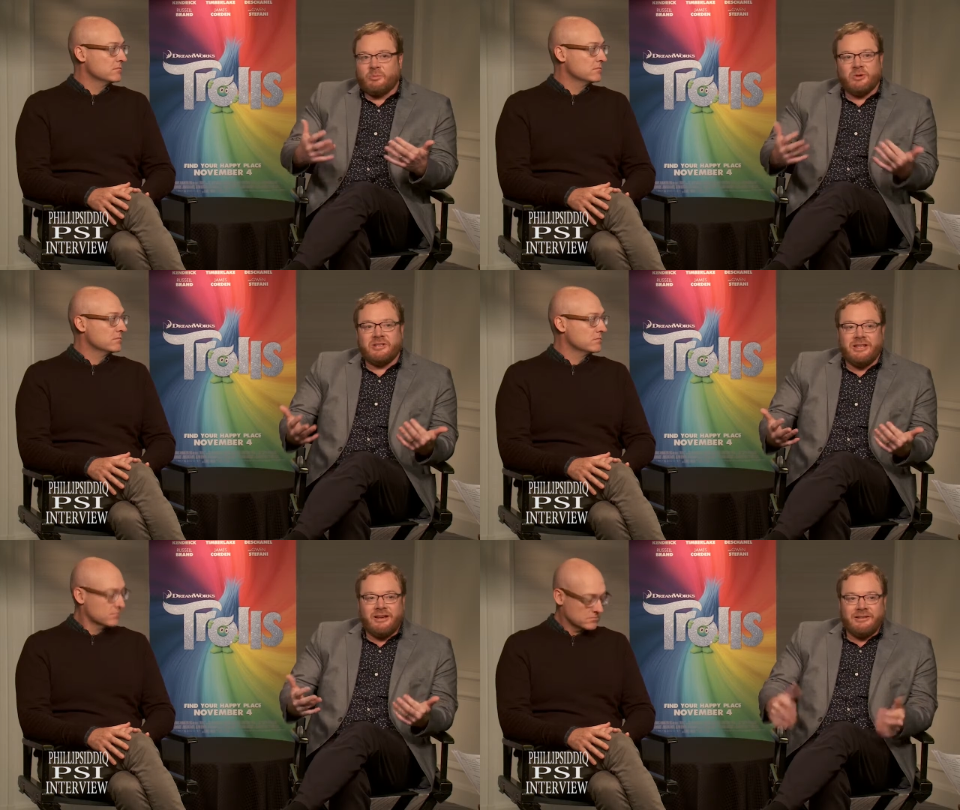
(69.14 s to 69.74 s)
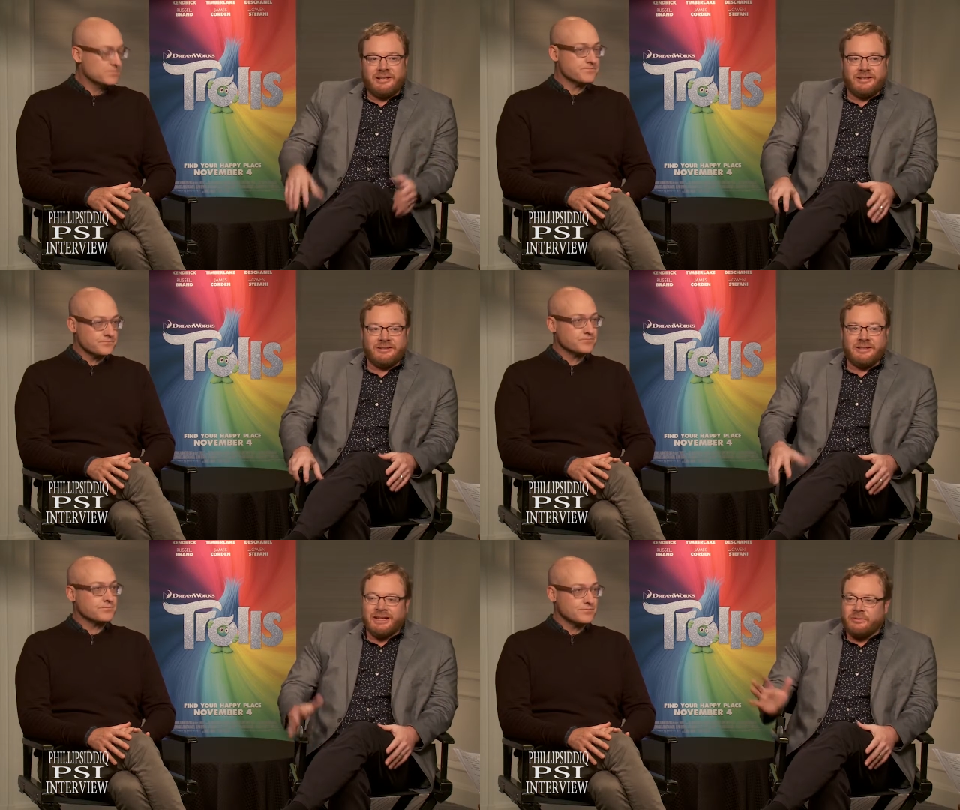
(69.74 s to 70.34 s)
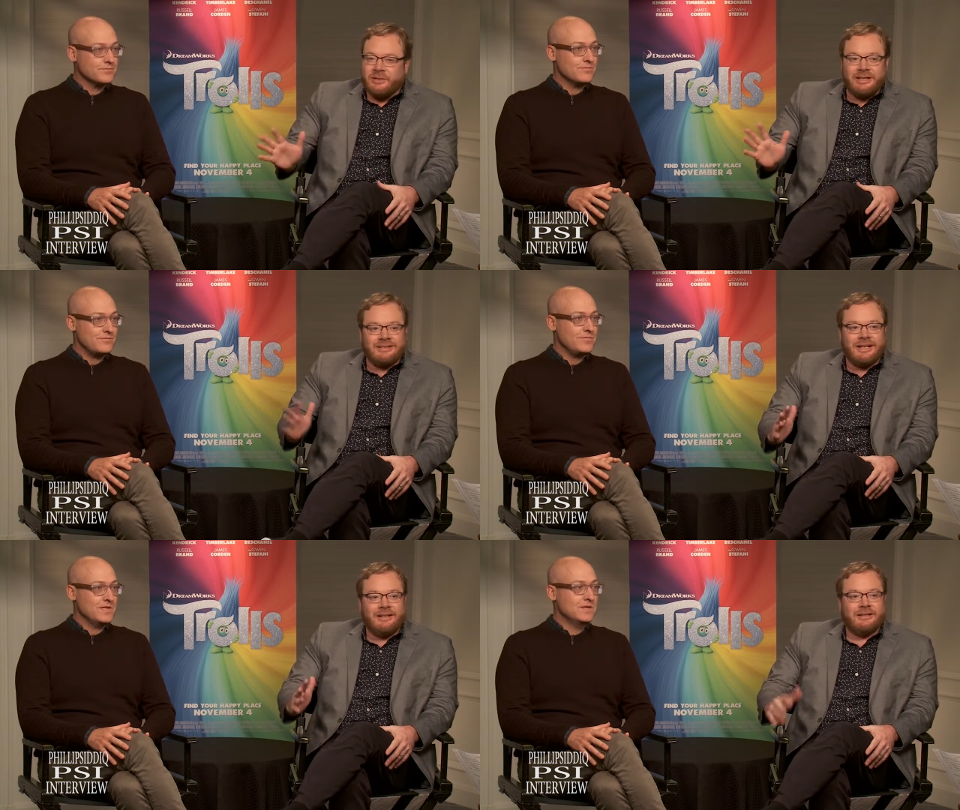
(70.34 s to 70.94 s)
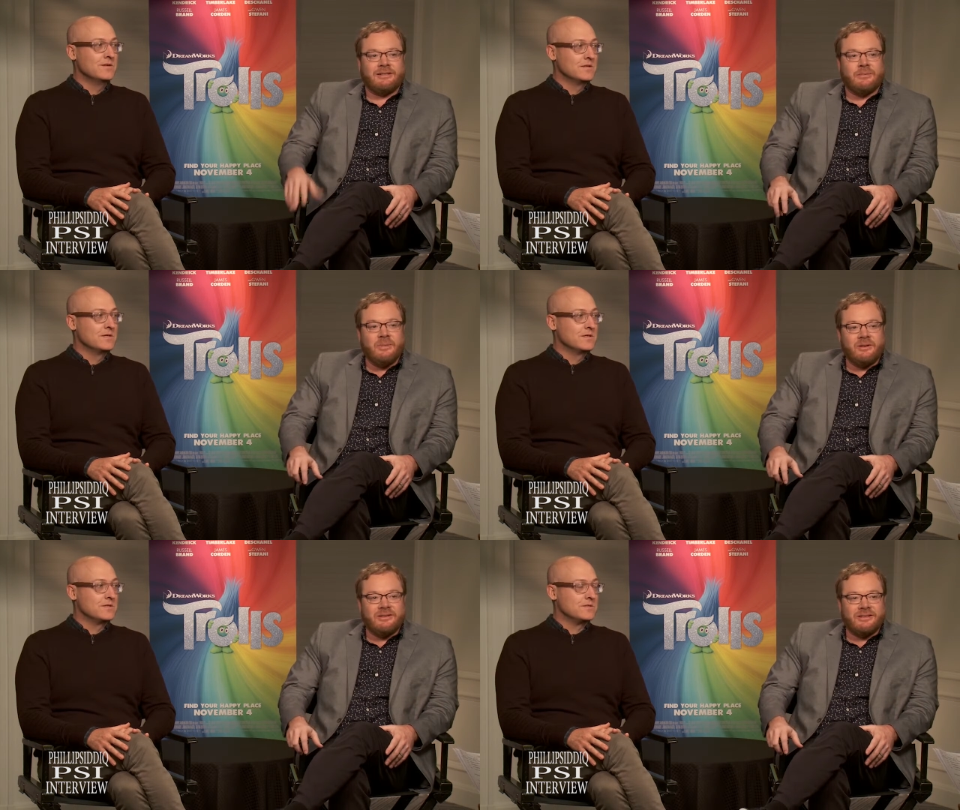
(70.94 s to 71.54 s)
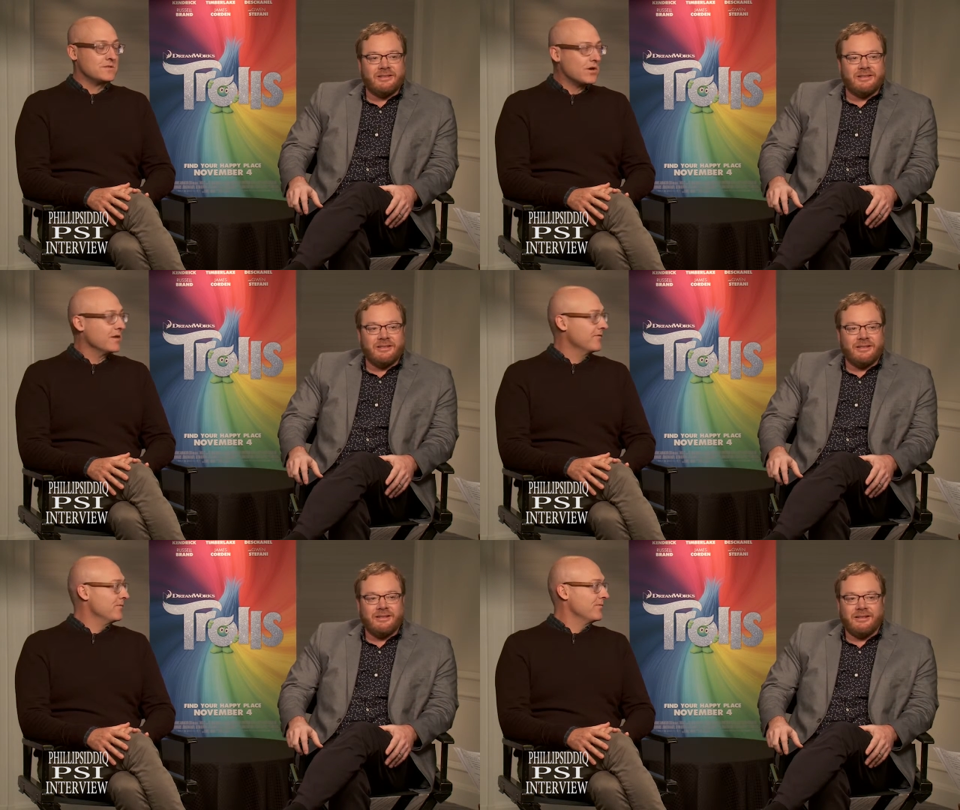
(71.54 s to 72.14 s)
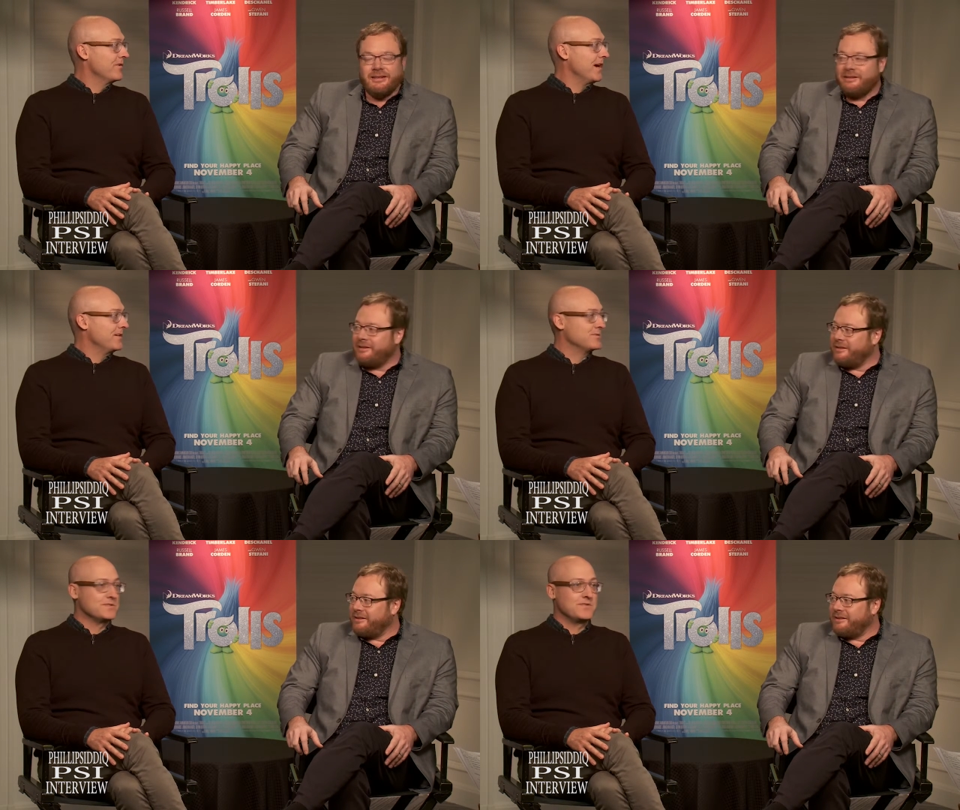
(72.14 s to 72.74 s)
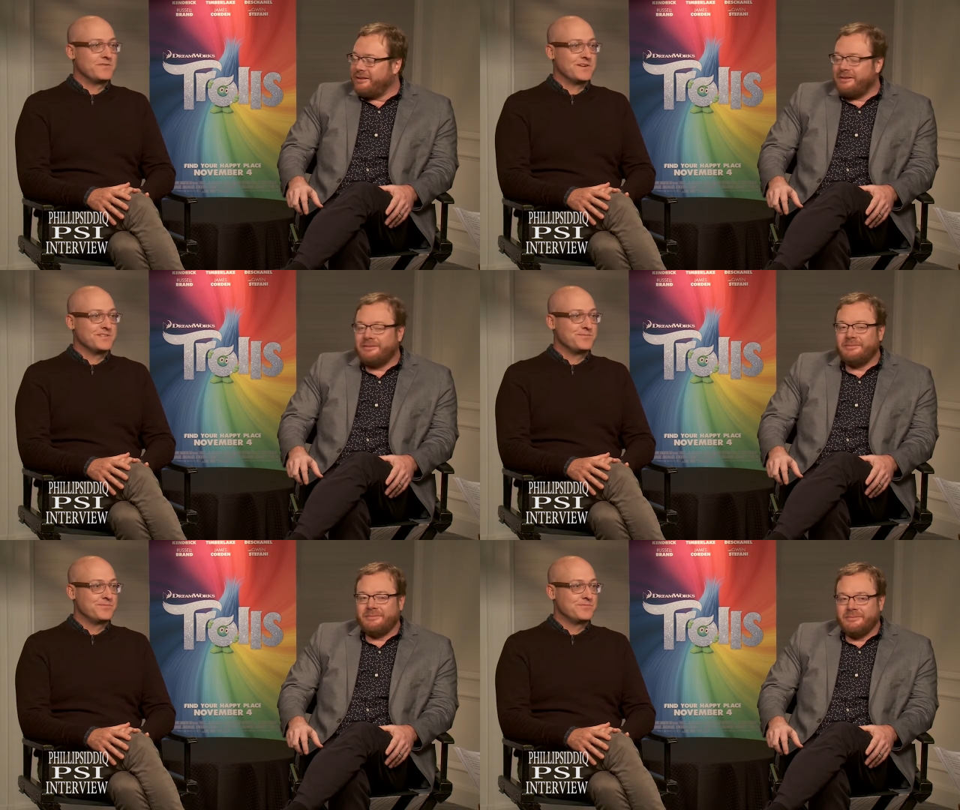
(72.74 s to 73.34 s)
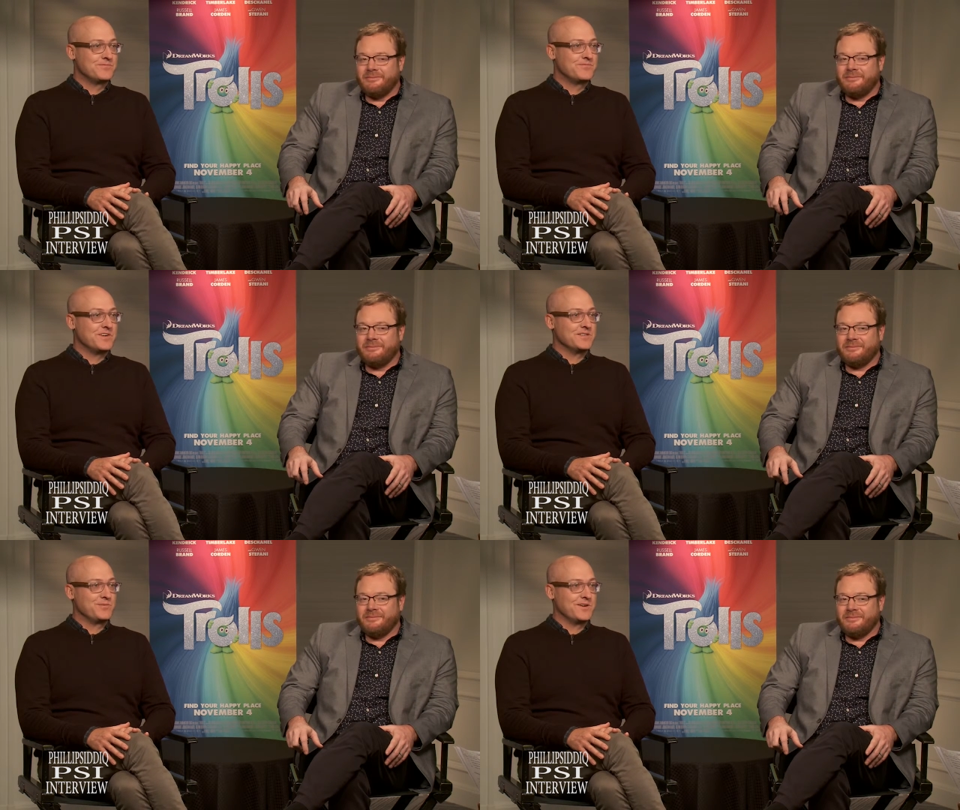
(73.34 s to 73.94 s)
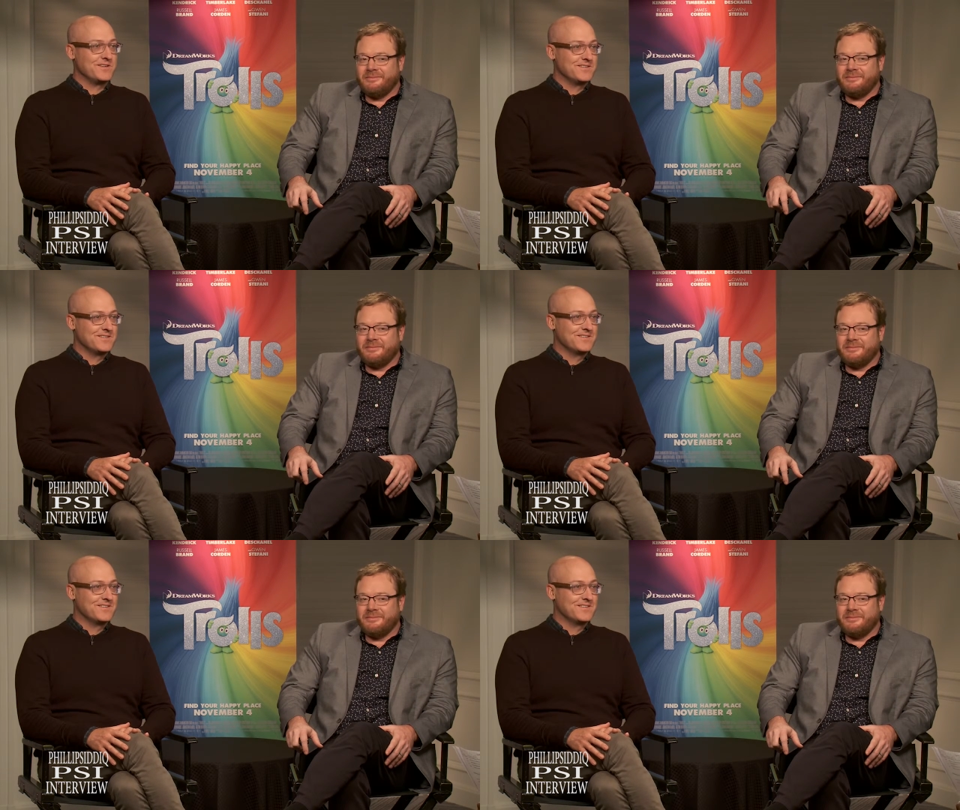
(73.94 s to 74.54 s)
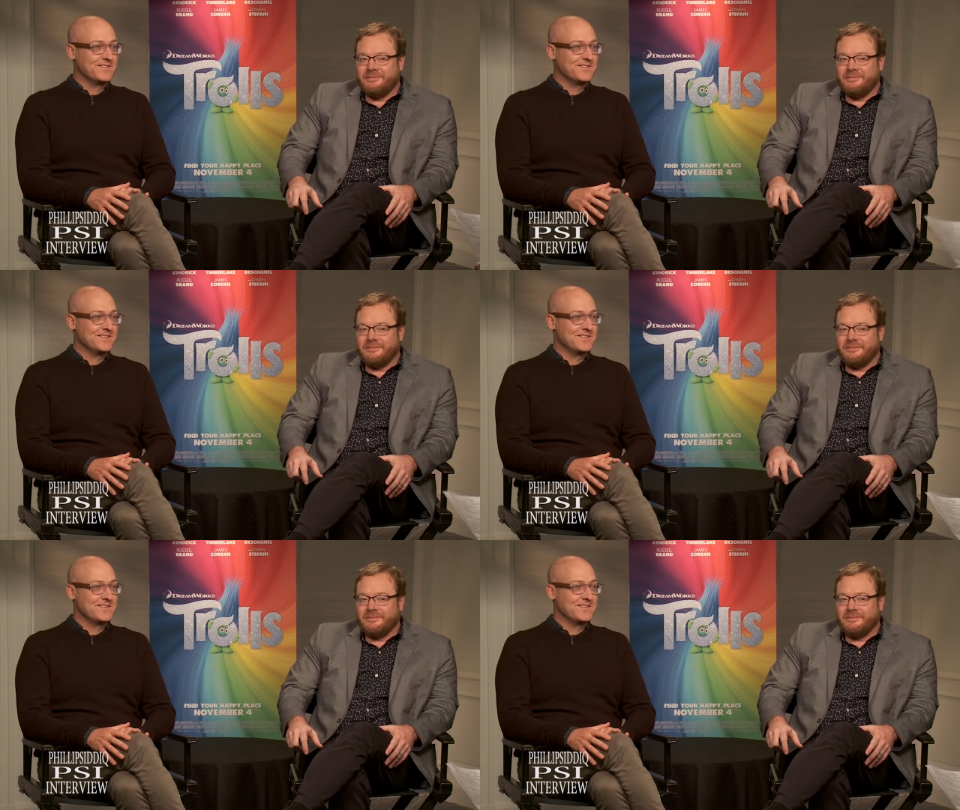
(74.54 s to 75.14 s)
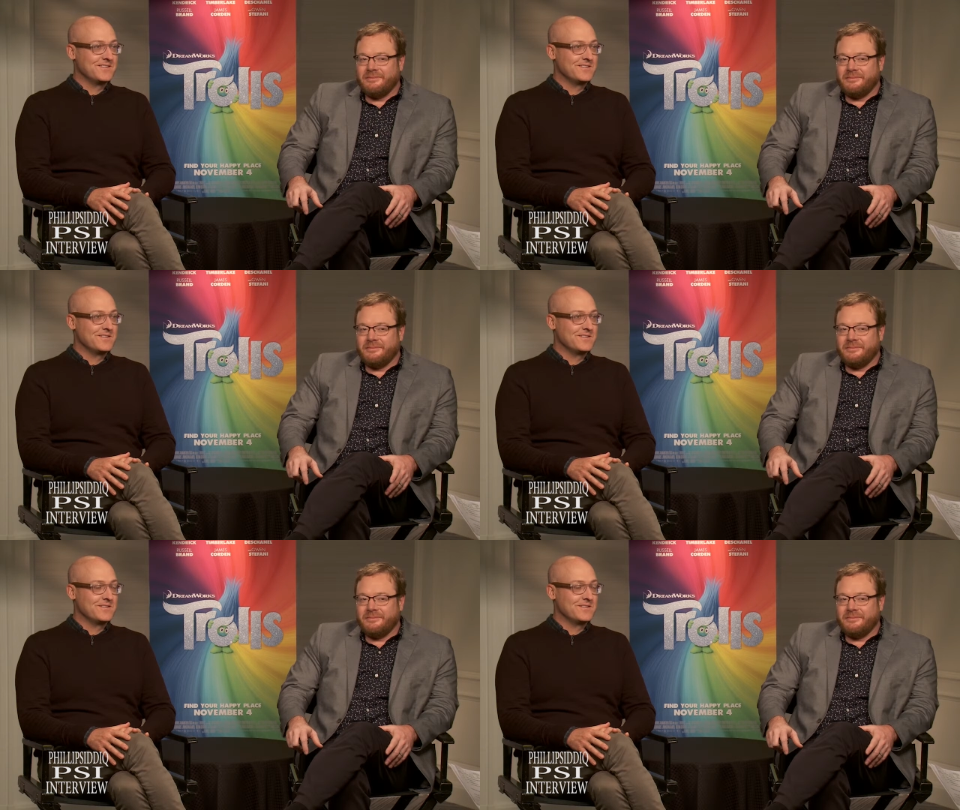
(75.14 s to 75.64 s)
Speaker 1: or personalities, so that's what excited us the most.
Speaker 2: Starting from scratch was the funnest, funnest part. And you do pay